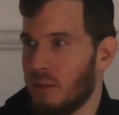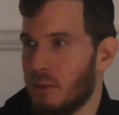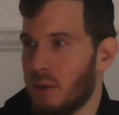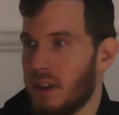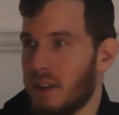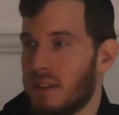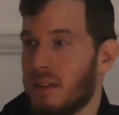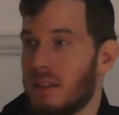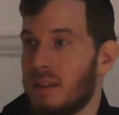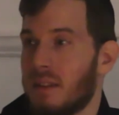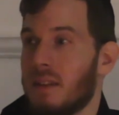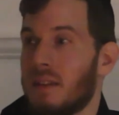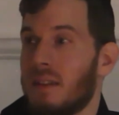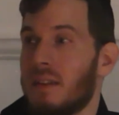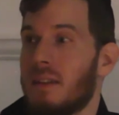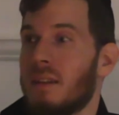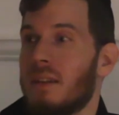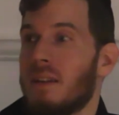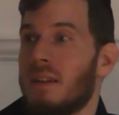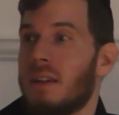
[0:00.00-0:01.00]
with
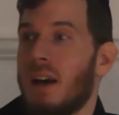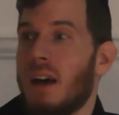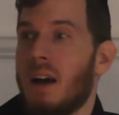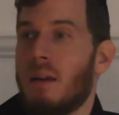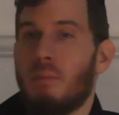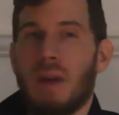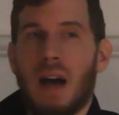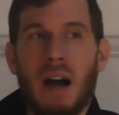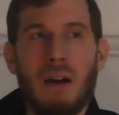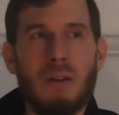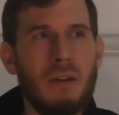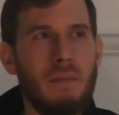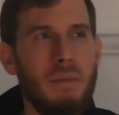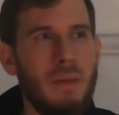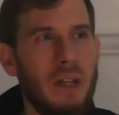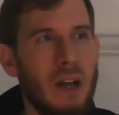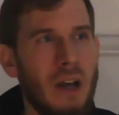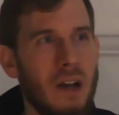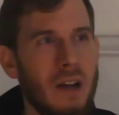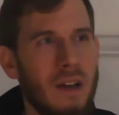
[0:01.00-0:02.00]
a
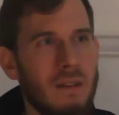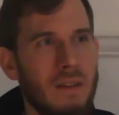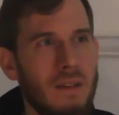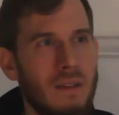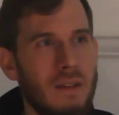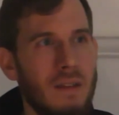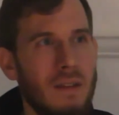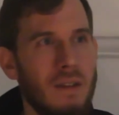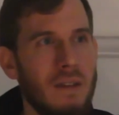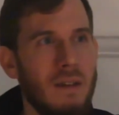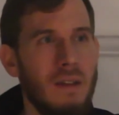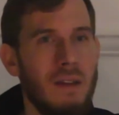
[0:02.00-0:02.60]
power beyond